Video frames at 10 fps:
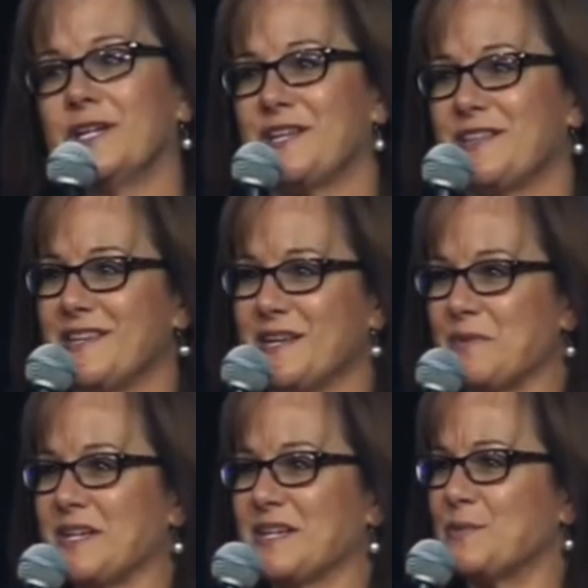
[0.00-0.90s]
thing
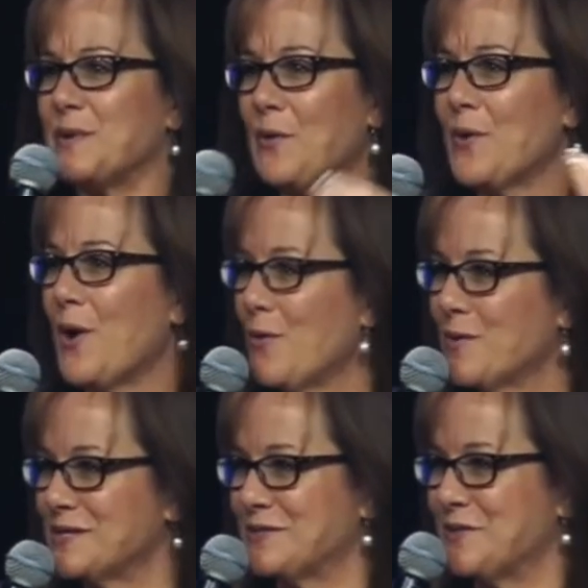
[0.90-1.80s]
because we don't
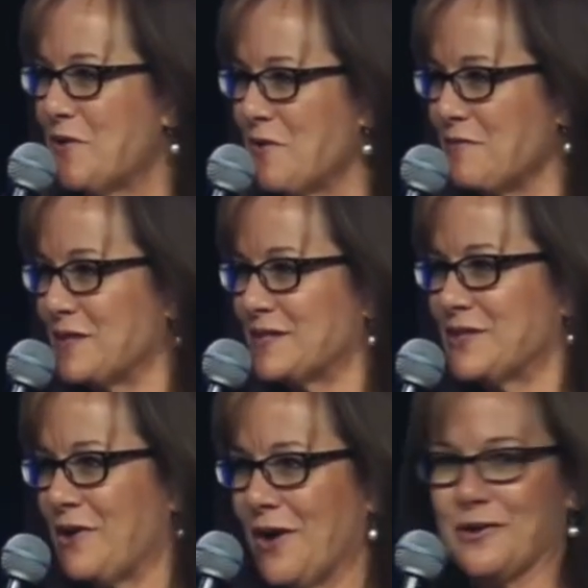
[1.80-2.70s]
always know if it's
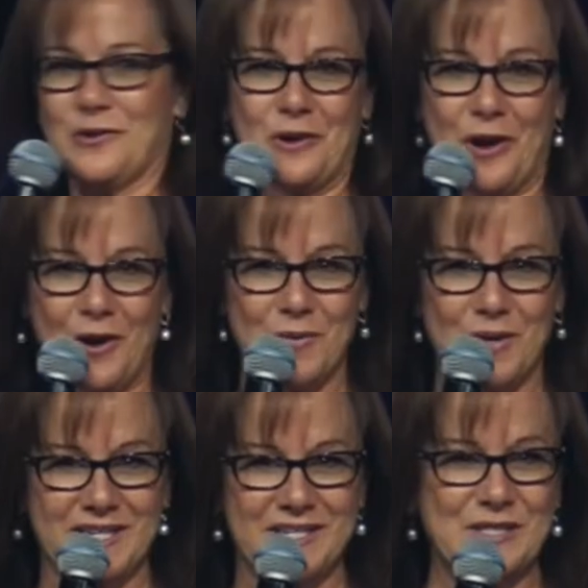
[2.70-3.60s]
God or not
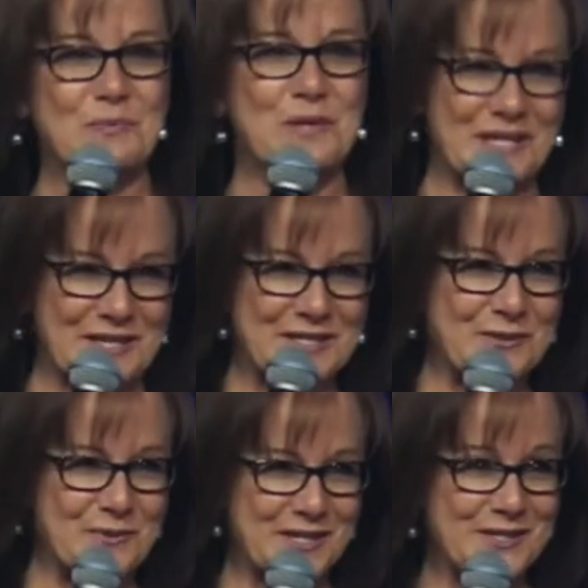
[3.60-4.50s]
when he's speaking
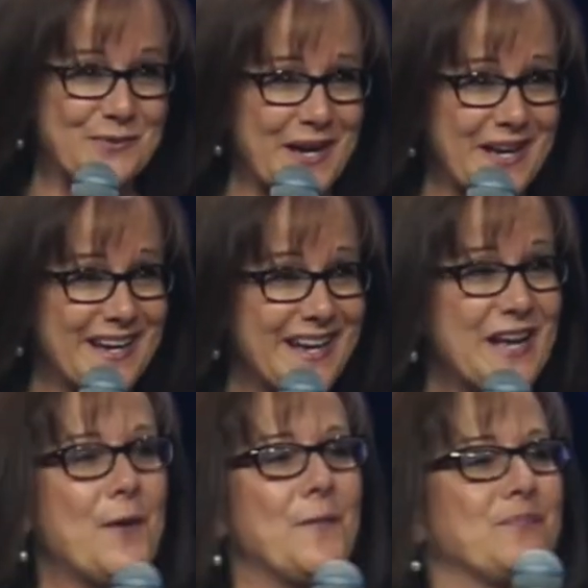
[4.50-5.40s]
to us, right?
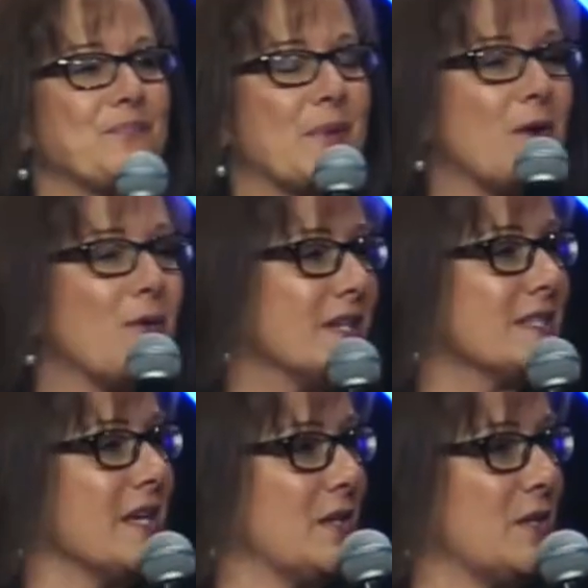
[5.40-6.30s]
But I want
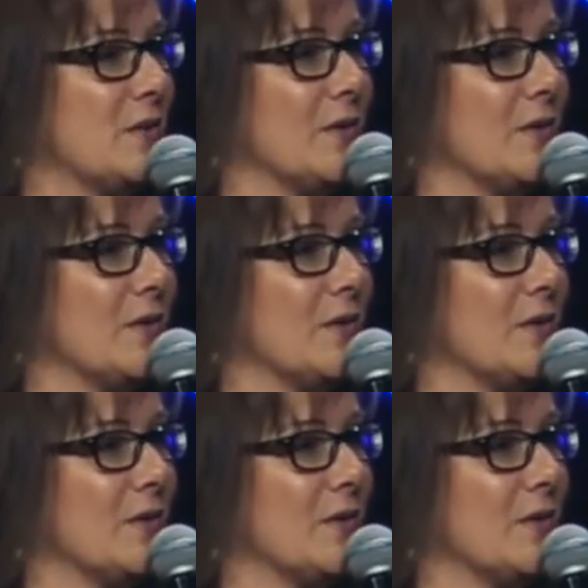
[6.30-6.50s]
to tell you,